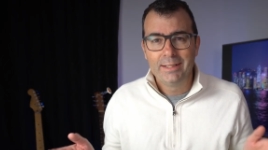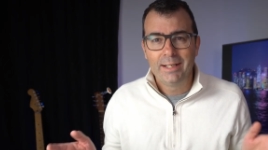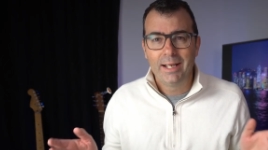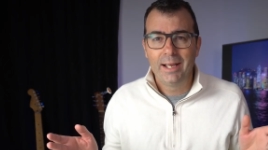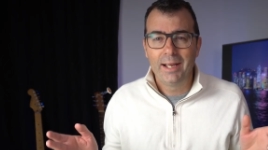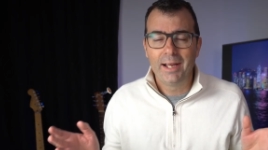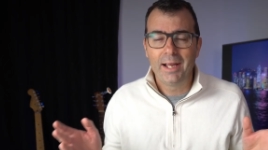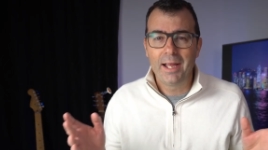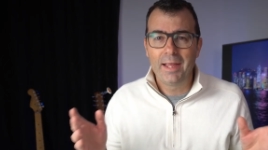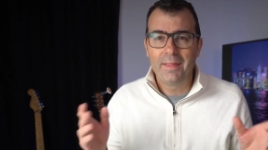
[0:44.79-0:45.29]

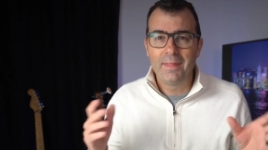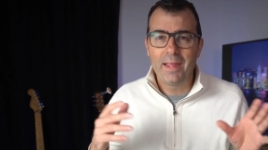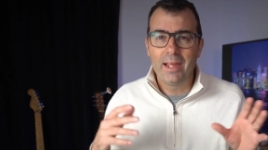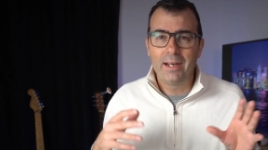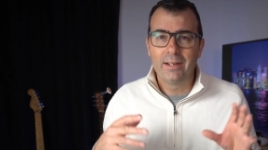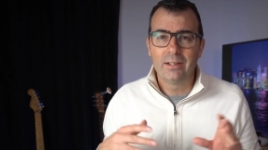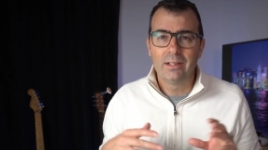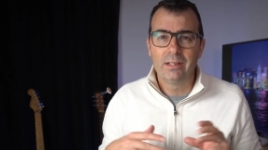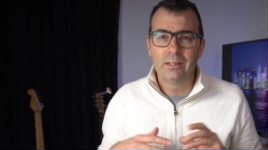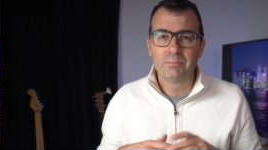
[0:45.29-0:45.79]
And
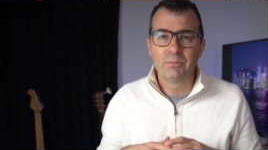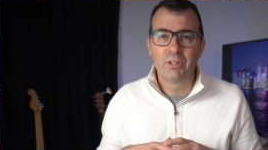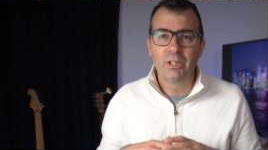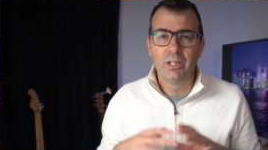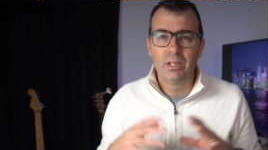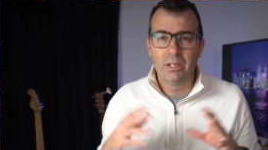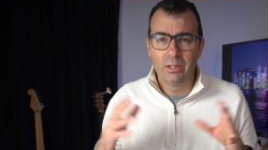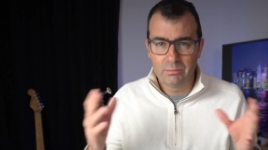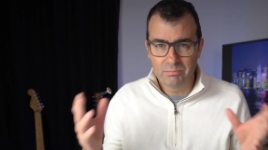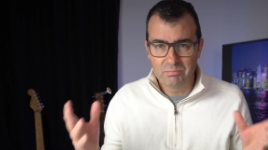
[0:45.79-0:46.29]
then I'm
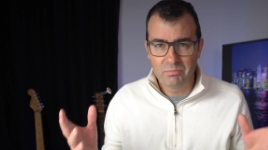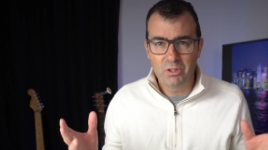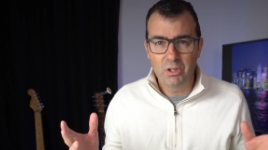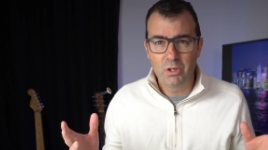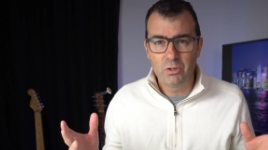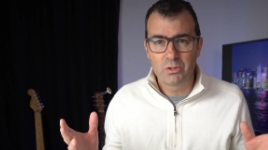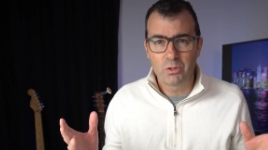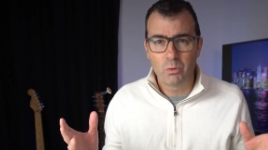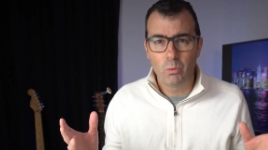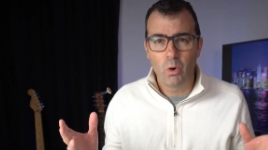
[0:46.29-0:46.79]
gonna
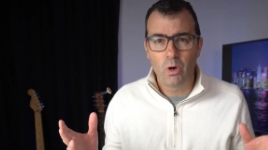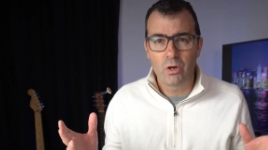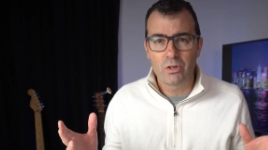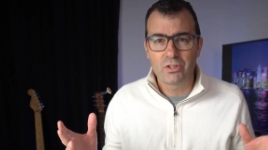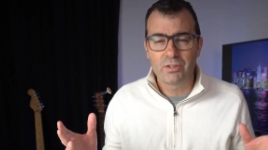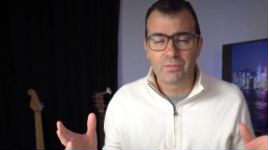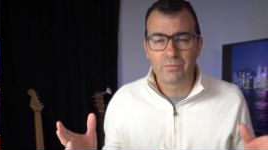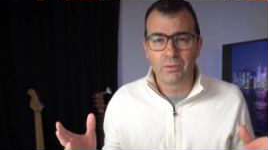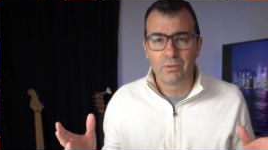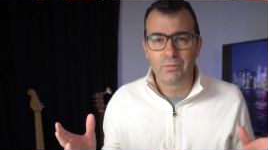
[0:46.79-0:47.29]
use the
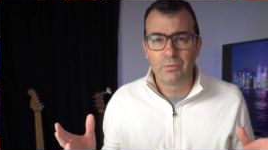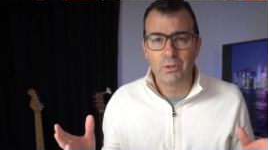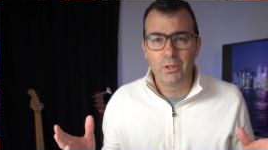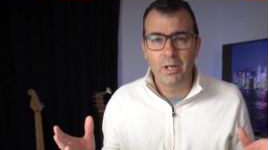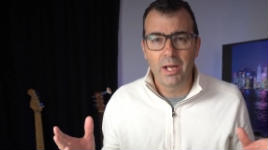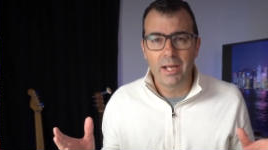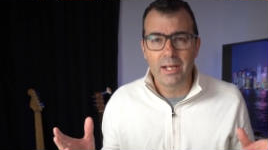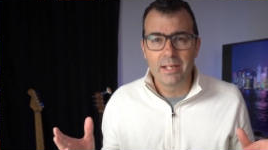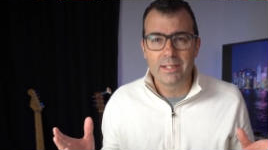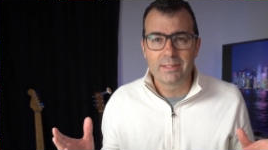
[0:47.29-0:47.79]
watch for a few
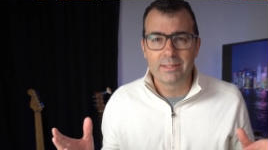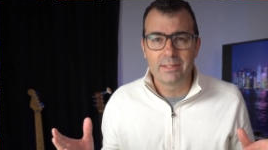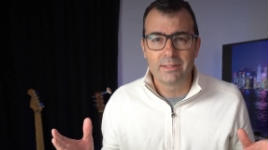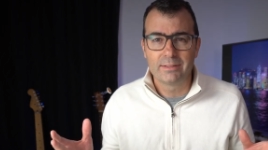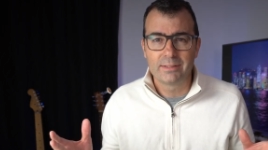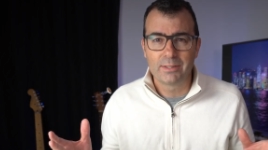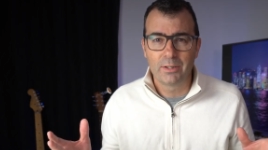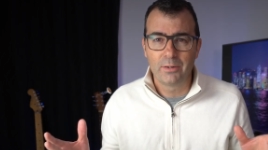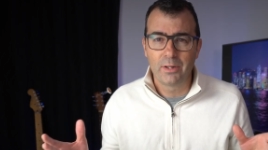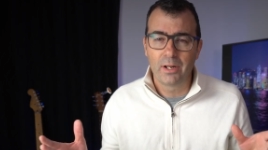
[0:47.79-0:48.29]
days
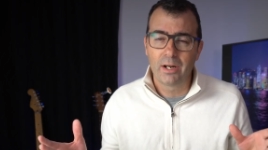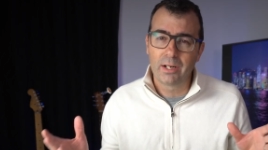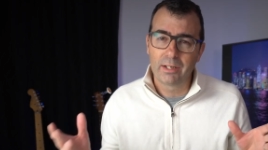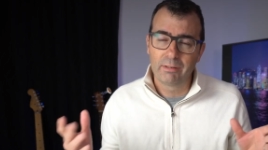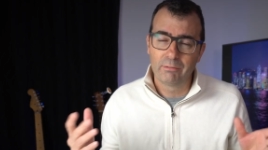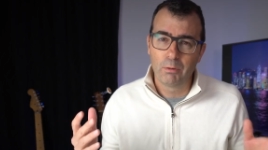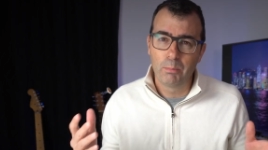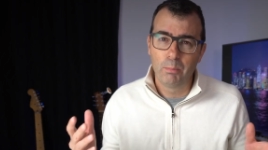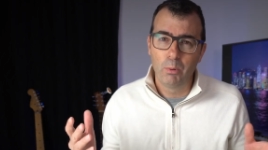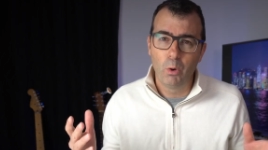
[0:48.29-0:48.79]
so that I
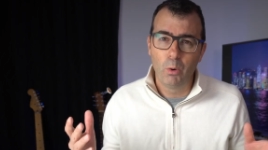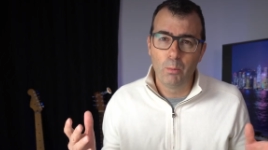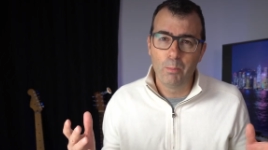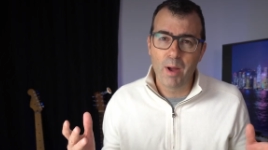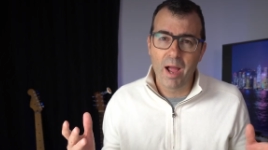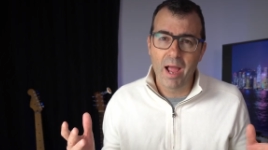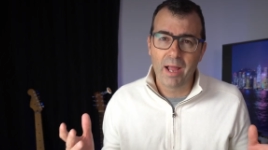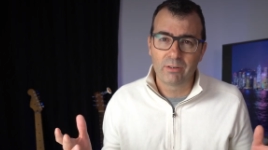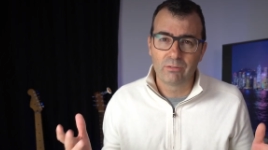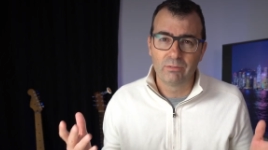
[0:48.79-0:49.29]
can report
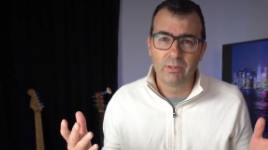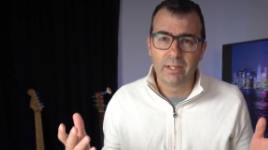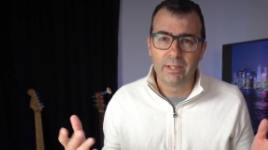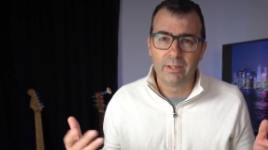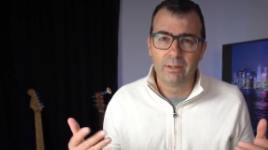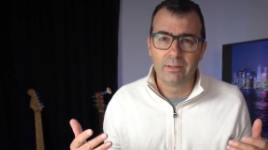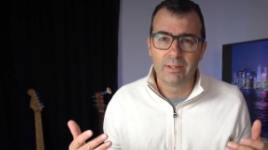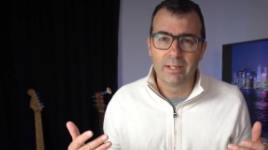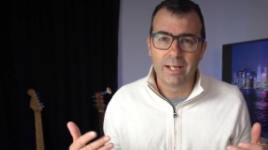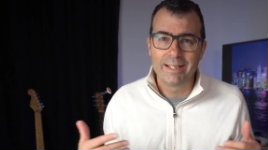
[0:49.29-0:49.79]
back
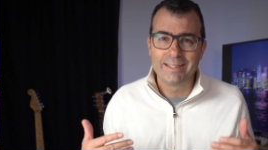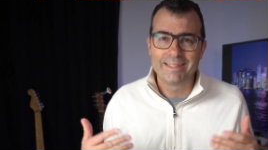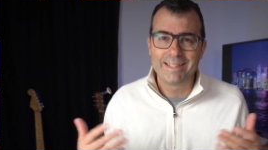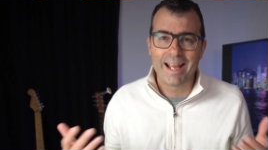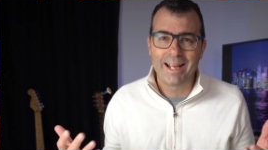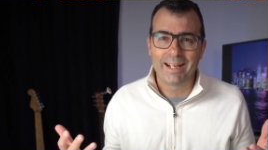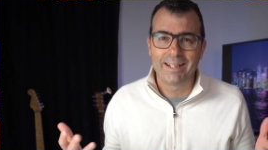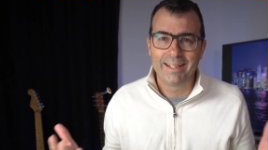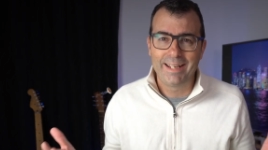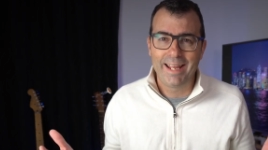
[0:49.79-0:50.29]
really on
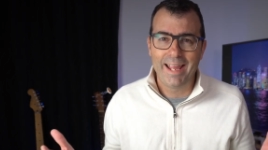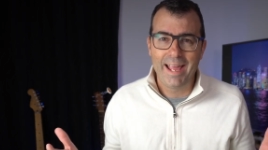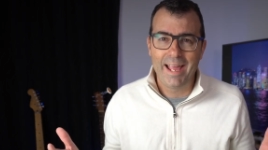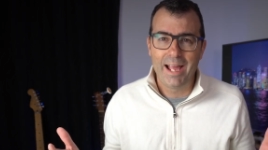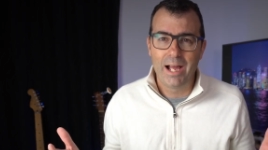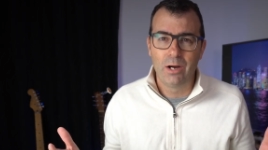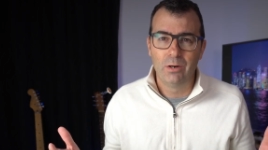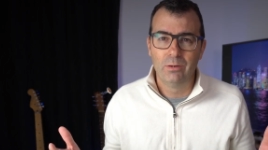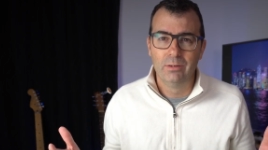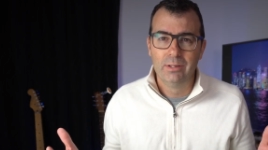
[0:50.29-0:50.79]
exactly
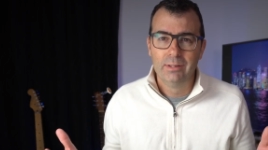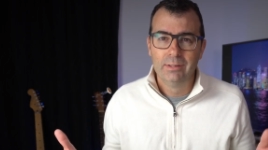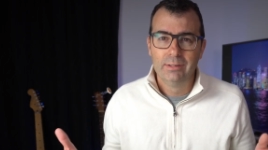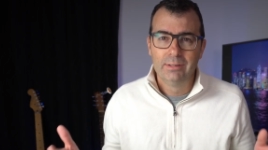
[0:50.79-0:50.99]
how